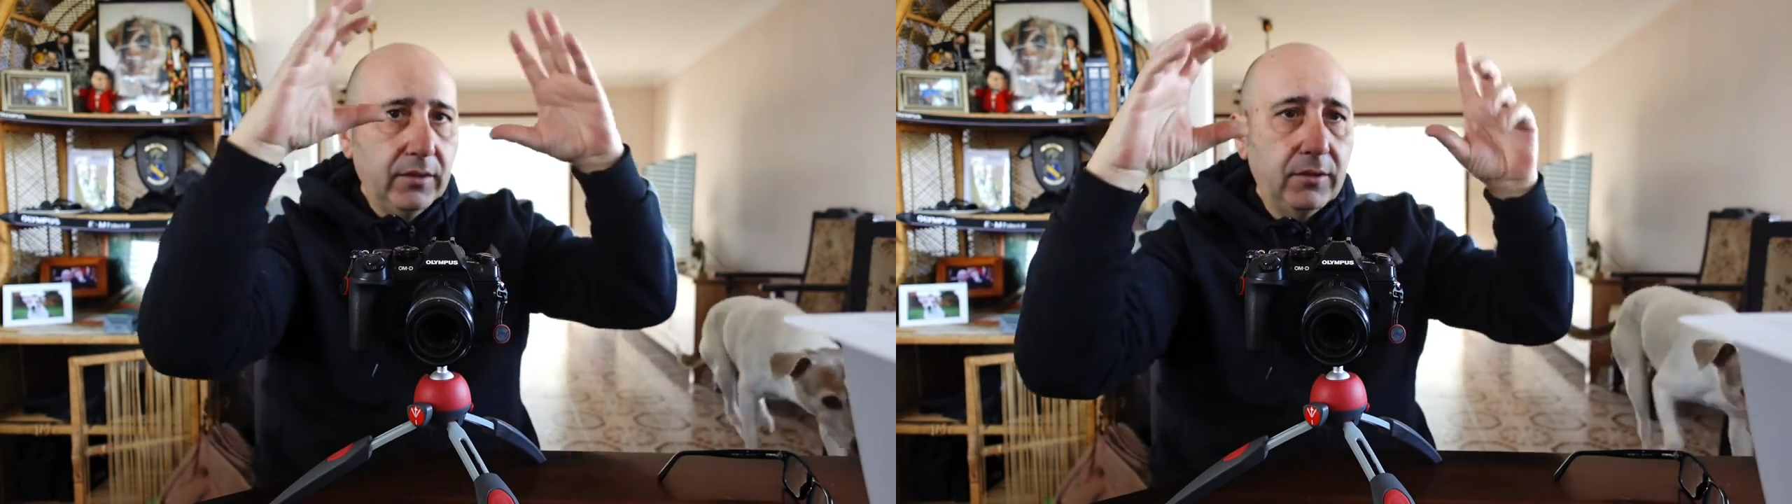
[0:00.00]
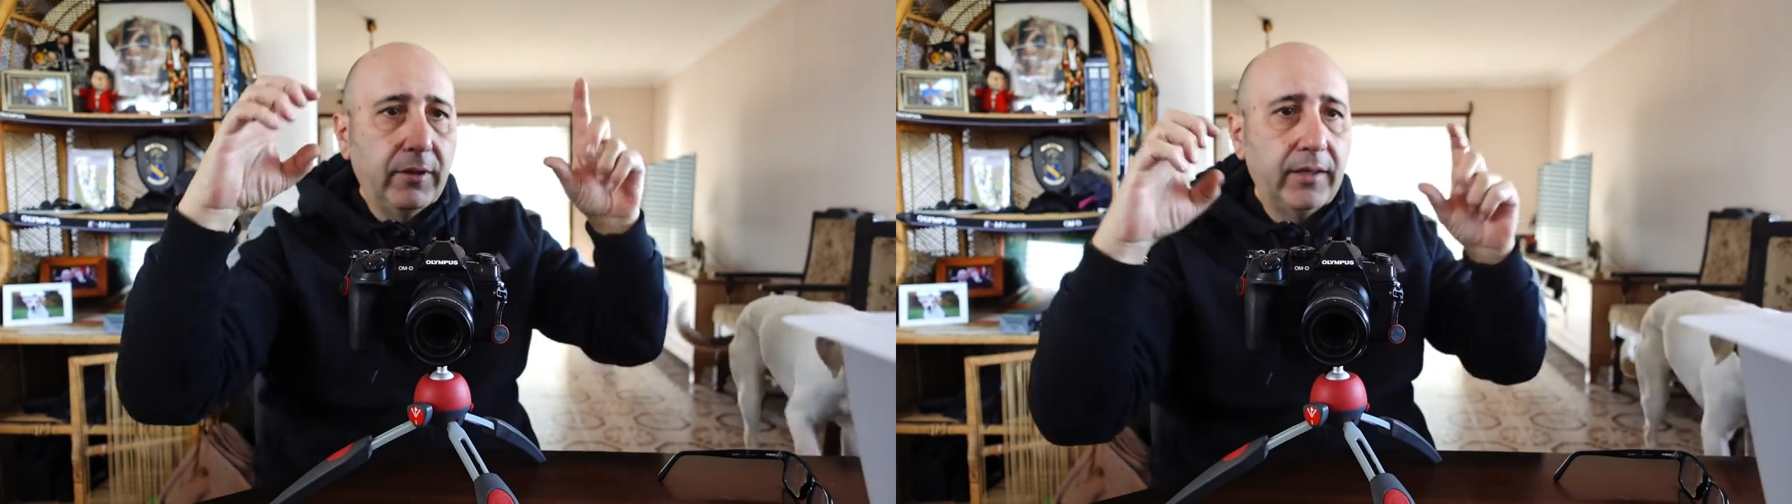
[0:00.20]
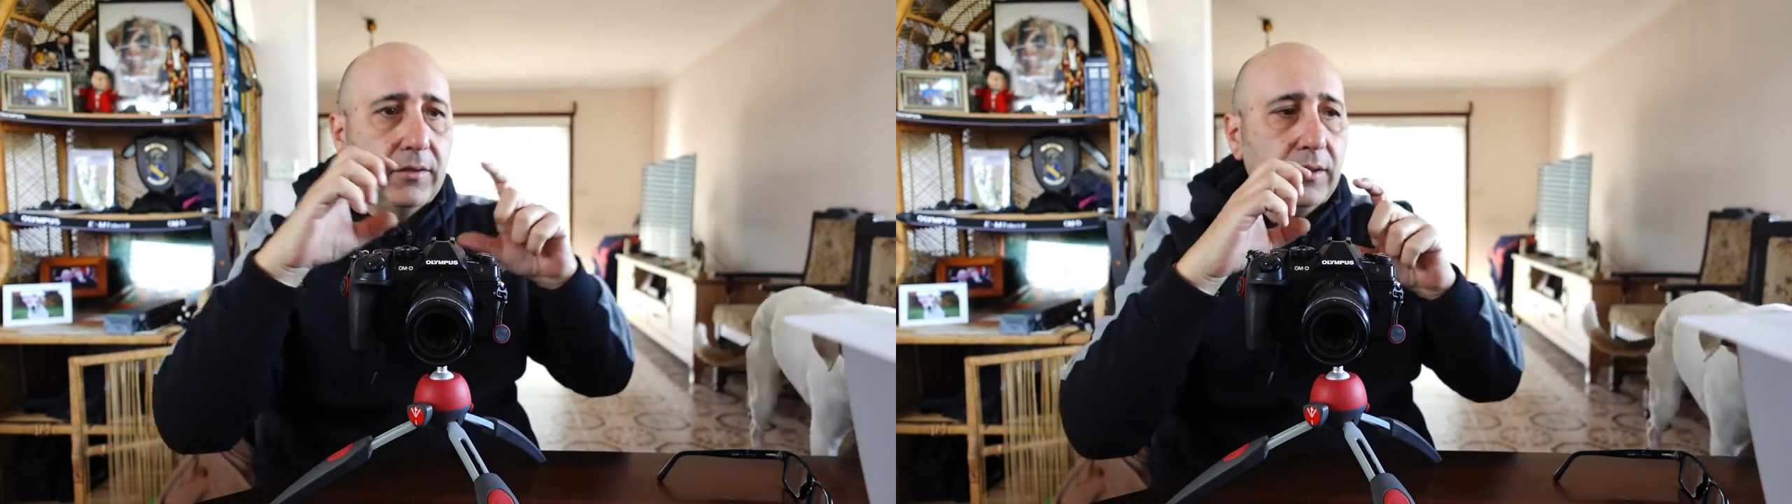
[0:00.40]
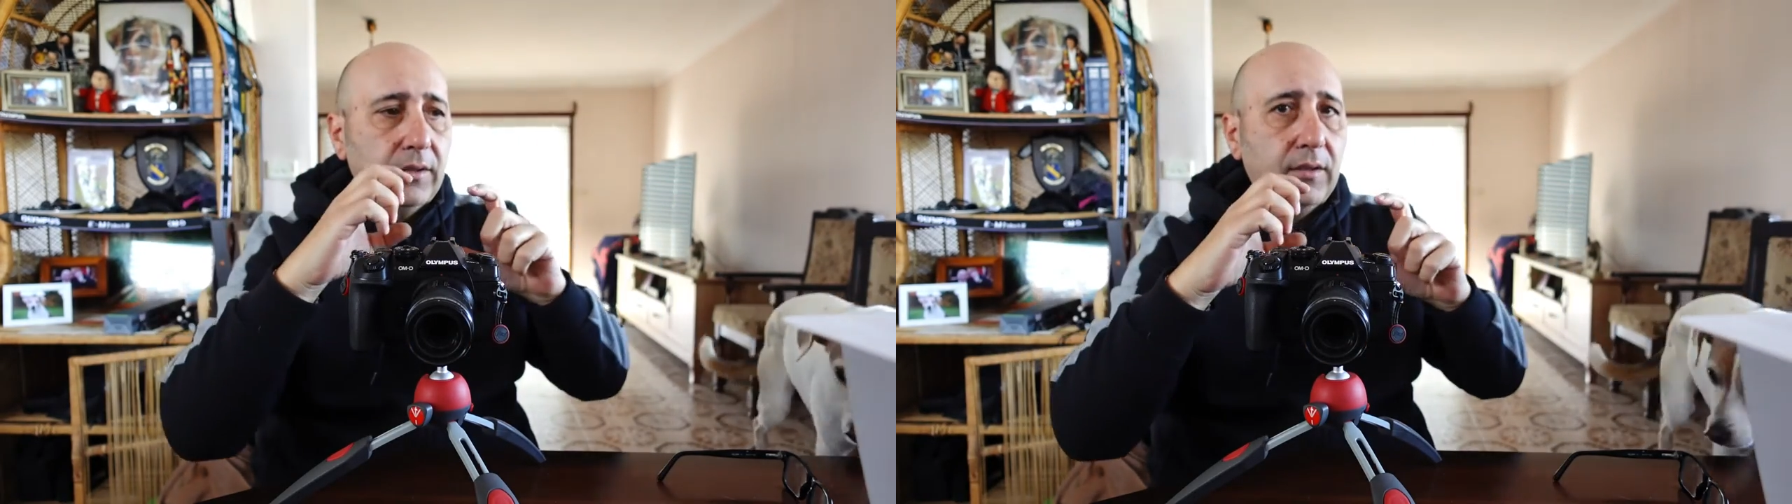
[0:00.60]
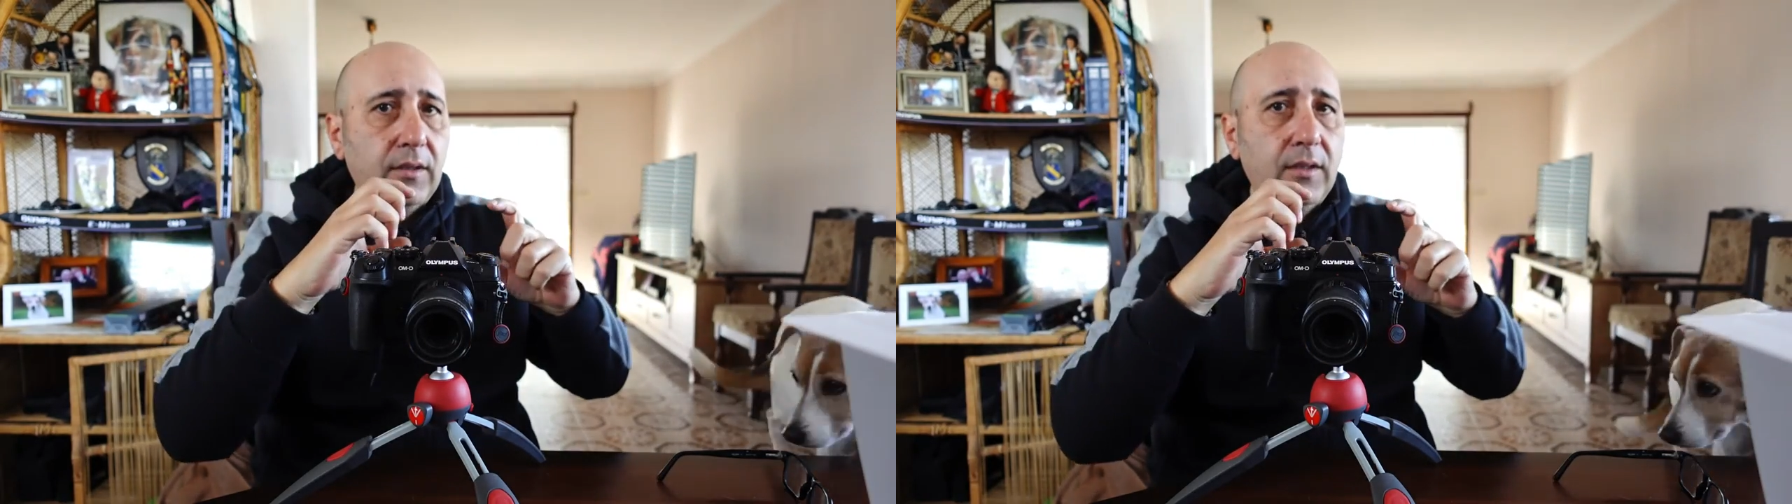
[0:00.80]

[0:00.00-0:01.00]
correct it,